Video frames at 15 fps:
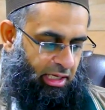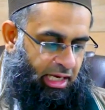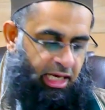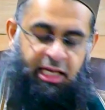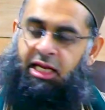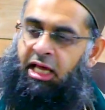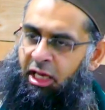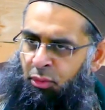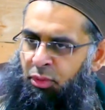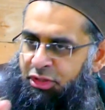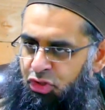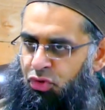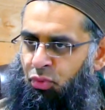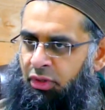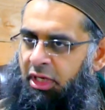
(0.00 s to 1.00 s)
and I will
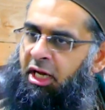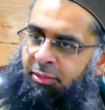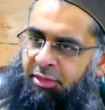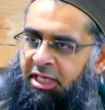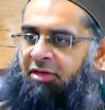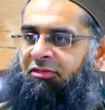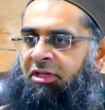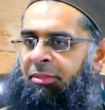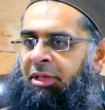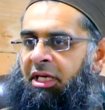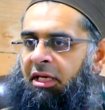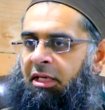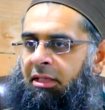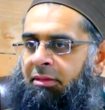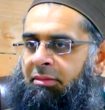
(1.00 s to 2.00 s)
soon come and give the
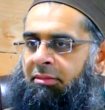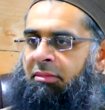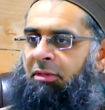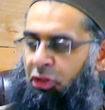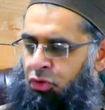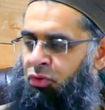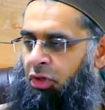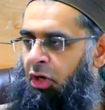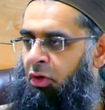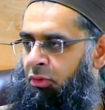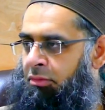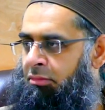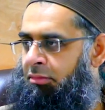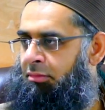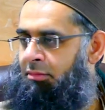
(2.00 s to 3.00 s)
bay'ah. You
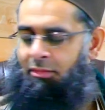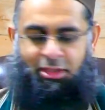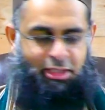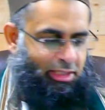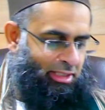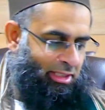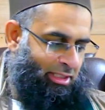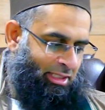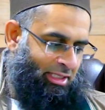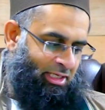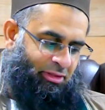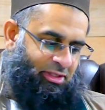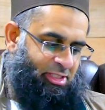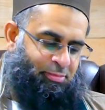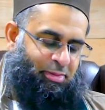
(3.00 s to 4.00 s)
go.
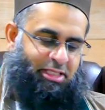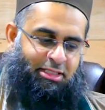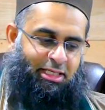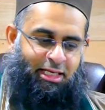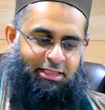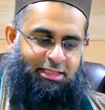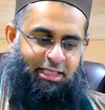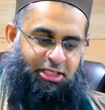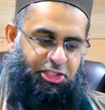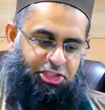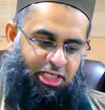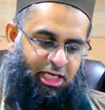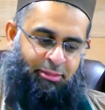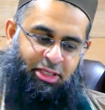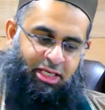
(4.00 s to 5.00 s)
Now this person, I said, the
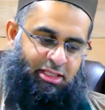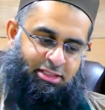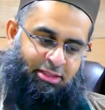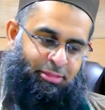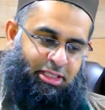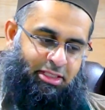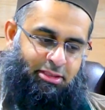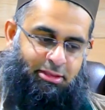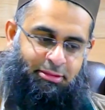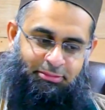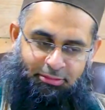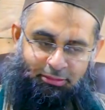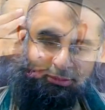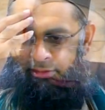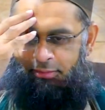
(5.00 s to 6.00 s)
Shami is a bit
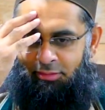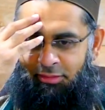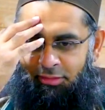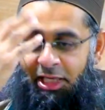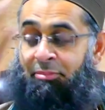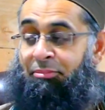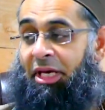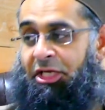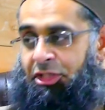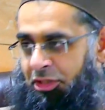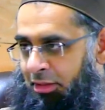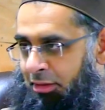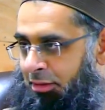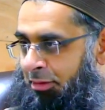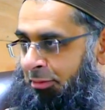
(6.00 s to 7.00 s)

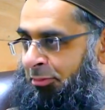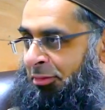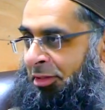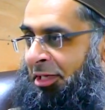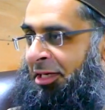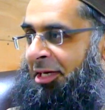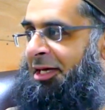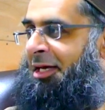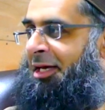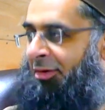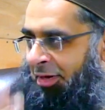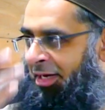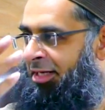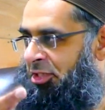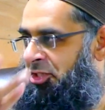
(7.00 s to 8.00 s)
impatient,
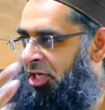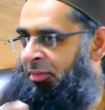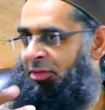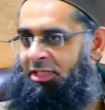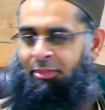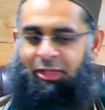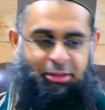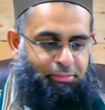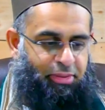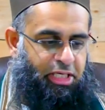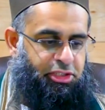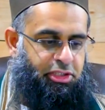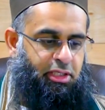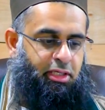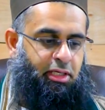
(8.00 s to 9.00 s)
right? The Shami is a bit
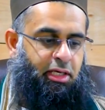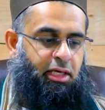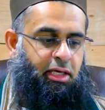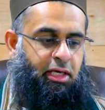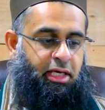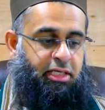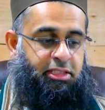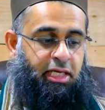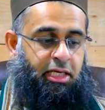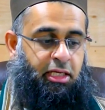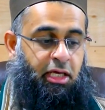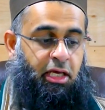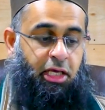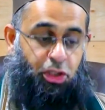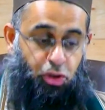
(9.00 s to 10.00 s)
impatient. He
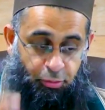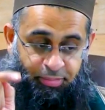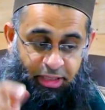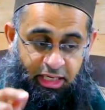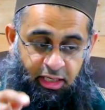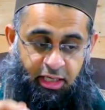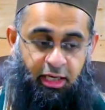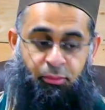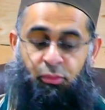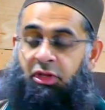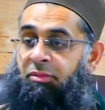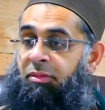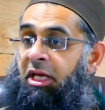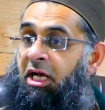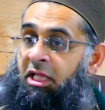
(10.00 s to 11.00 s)
said, you better come
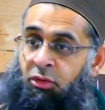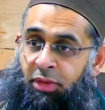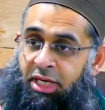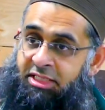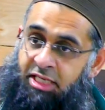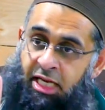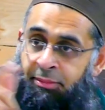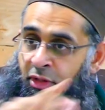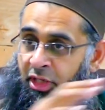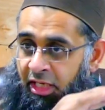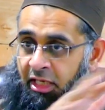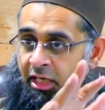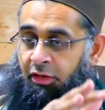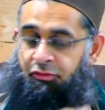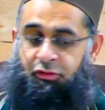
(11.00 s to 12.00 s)
with me, otherwise I'm going to
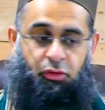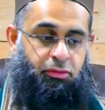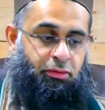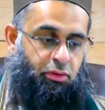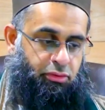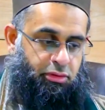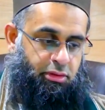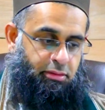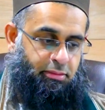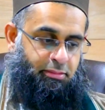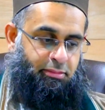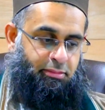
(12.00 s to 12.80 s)
cut off your throat.